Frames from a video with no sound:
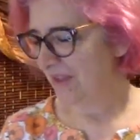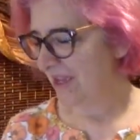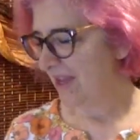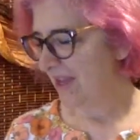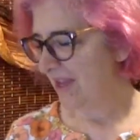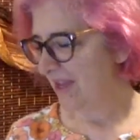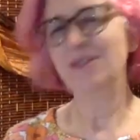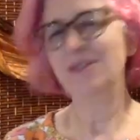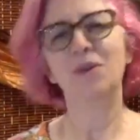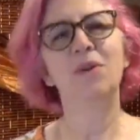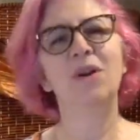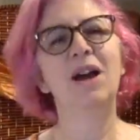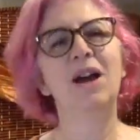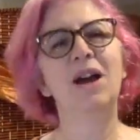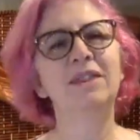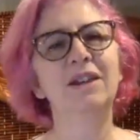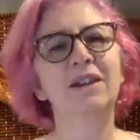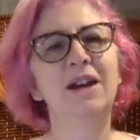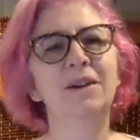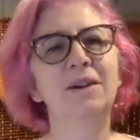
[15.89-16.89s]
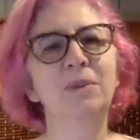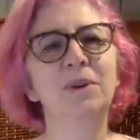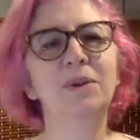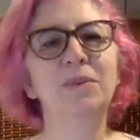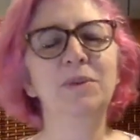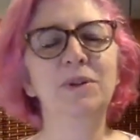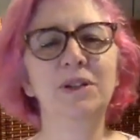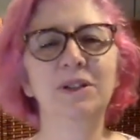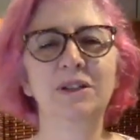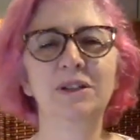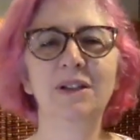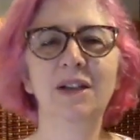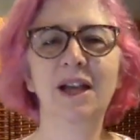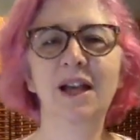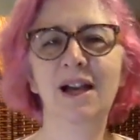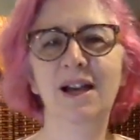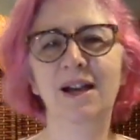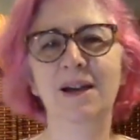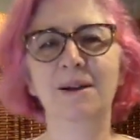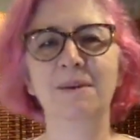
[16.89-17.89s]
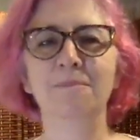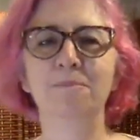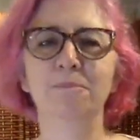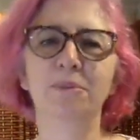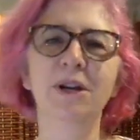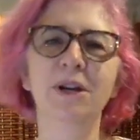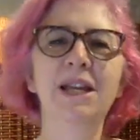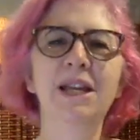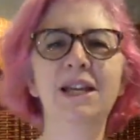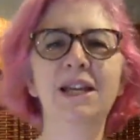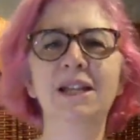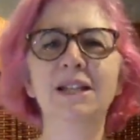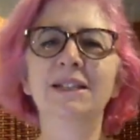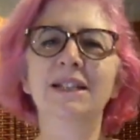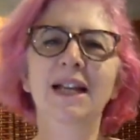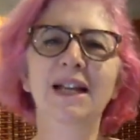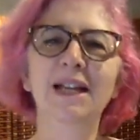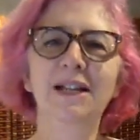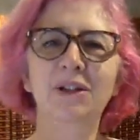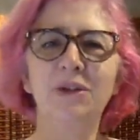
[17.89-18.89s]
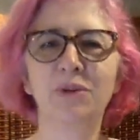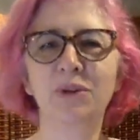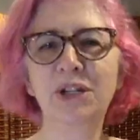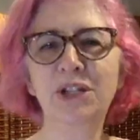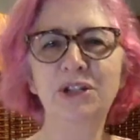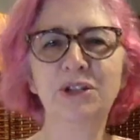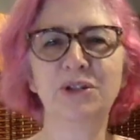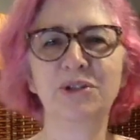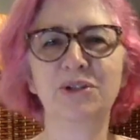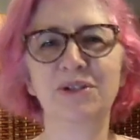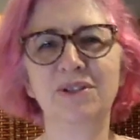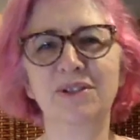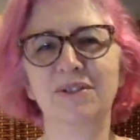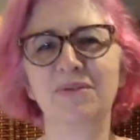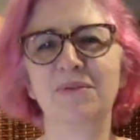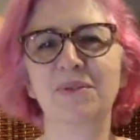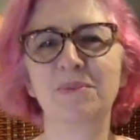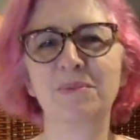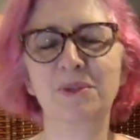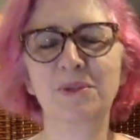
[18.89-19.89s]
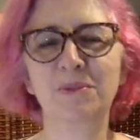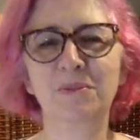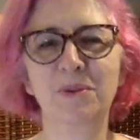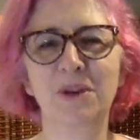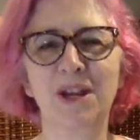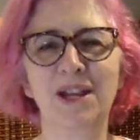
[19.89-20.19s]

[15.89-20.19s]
So I thought we would bring in like creatures from spring.